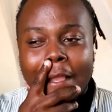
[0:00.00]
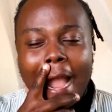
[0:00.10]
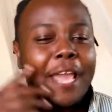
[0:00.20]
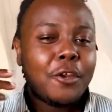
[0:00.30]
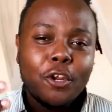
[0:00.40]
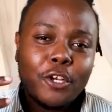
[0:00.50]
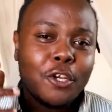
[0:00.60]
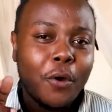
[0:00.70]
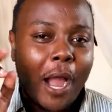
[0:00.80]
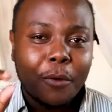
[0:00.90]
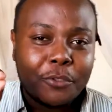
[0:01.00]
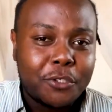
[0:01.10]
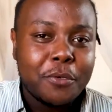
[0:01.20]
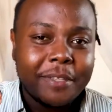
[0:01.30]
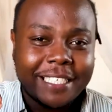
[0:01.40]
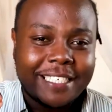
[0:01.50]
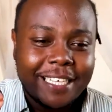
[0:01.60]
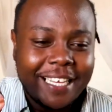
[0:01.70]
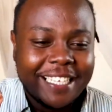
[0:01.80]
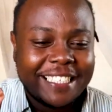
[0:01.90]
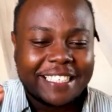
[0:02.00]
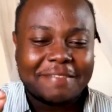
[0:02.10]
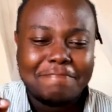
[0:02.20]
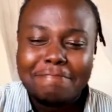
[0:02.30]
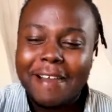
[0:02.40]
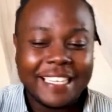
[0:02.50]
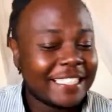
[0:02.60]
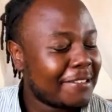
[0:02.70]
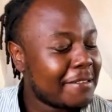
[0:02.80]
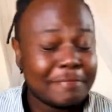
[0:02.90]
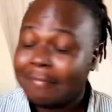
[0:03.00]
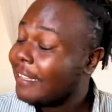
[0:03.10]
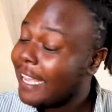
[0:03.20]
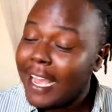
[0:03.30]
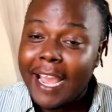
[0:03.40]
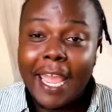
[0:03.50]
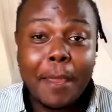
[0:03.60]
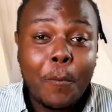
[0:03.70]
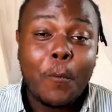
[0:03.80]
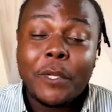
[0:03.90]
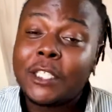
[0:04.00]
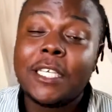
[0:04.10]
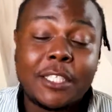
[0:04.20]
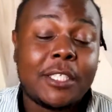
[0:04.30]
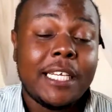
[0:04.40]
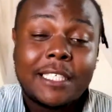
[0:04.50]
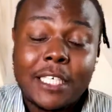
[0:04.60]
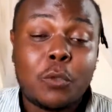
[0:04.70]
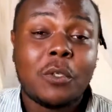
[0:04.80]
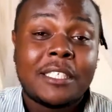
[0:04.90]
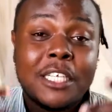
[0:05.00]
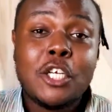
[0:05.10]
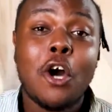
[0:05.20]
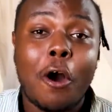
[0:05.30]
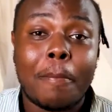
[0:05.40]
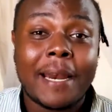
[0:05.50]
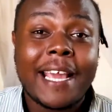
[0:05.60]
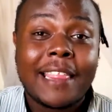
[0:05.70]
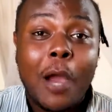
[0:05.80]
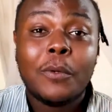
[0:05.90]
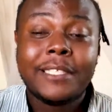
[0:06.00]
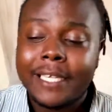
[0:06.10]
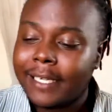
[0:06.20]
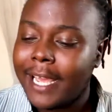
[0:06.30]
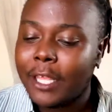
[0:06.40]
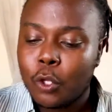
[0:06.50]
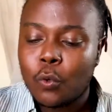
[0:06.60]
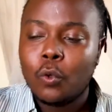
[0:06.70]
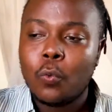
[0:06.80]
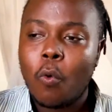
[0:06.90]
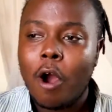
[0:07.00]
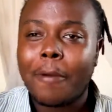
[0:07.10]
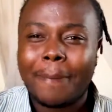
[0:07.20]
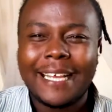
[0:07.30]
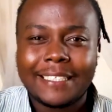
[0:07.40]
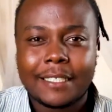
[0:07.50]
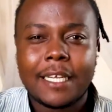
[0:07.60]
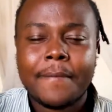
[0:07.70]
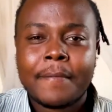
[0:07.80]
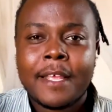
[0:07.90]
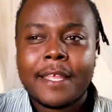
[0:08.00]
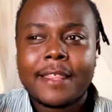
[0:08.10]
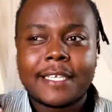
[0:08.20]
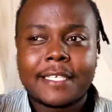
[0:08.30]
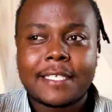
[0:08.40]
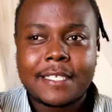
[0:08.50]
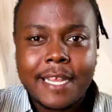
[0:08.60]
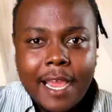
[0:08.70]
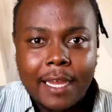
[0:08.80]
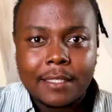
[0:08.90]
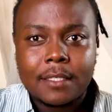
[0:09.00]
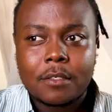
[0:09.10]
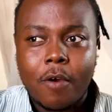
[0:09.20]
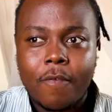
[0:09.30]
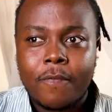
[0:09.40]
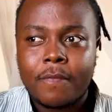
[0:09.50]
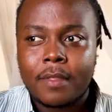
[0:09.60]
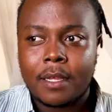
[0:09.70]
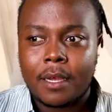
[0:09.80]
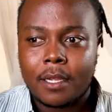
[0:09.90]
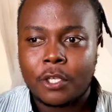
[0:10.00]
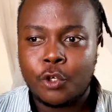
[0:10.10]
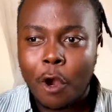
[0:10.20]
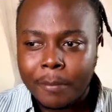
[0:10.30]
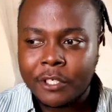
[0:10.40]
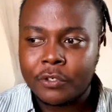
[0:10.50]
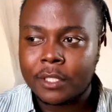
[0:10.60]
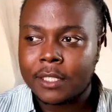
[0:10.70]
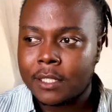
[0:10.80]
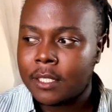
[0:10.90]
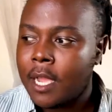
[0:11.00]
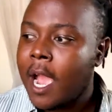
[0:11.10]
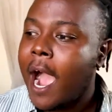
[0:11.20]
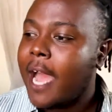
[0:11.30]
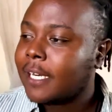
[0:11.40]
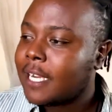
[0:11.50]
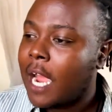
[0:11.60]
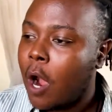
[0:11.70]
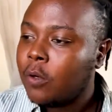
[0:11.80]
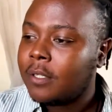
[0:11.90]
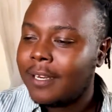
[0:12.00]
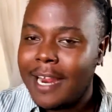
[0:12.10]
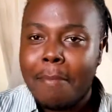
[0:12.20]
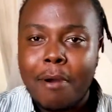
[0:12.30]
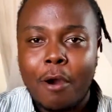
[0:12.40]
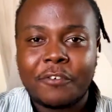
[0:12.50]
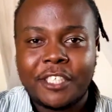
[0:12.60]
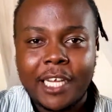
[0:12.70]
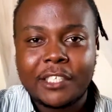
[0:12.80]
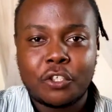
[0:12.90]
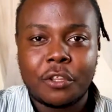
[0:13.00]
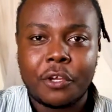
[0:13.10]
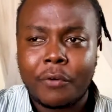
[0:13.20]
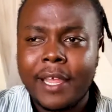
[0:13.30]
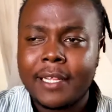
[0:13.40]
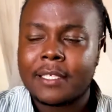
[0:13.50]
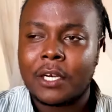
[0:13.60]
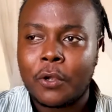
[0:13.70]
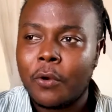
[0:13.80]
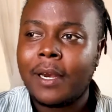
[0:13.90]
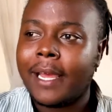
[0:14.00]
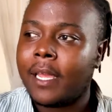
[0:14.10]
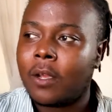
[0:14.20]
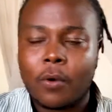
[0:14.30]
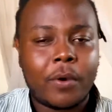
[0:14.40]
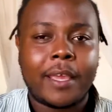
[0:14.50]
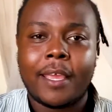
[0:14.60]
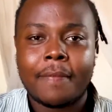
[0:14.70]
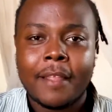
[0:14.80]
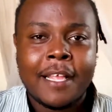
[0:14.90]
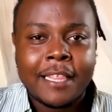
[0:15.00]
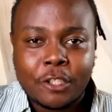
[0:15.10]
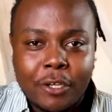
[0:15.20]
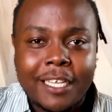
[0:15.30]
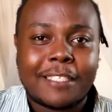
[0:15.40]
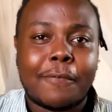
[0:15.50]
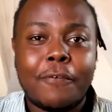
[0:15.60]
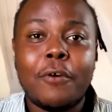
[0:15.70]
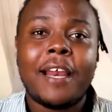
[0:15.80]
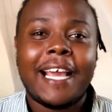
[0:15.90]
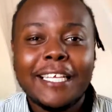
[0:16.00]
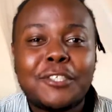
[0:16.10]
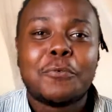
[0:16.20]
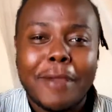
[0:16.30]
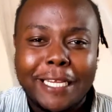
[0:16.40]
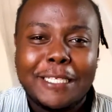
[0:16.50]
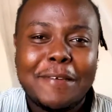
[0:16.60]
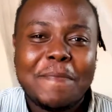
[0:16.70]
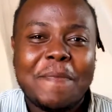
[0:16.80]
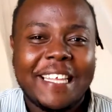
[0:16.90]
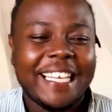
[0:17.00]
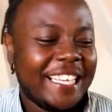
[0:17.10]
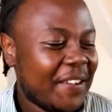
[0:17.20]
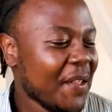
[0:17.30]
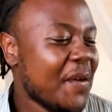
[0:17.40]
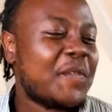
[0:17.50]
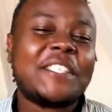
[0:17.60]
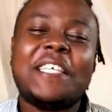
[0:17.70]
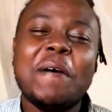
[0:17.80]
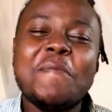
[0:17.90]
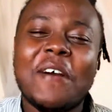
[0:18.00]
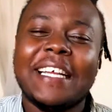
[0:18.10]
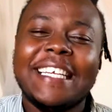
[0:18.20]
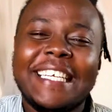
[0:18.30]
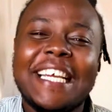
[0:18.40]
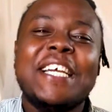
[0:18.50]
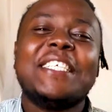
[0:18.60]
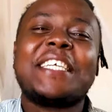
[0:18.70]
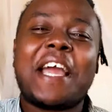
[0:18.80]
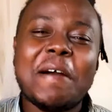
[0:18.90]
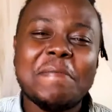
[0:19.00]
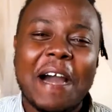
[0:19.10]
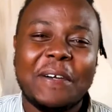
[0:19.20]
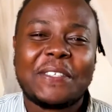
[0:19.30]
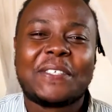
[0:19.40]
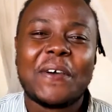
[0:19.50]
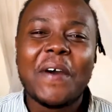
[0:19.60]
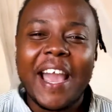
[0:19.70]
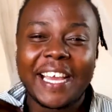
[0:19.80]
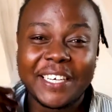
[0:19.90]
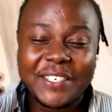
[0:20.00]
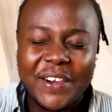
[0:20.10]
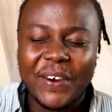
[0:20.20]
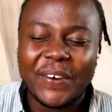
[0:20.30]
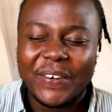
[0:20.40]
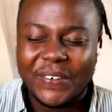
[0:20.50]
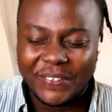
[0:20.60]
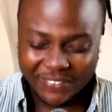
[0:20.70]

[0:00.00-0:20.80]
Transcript: I do not know how true this is, but it it's, it's, it's it was the norm. Like that was it. Like you could walk past the stairs of the dormitories and count the number of shirts on the rails and go like, okay, the toilets are full. I need to wait for someone to come out so I can go.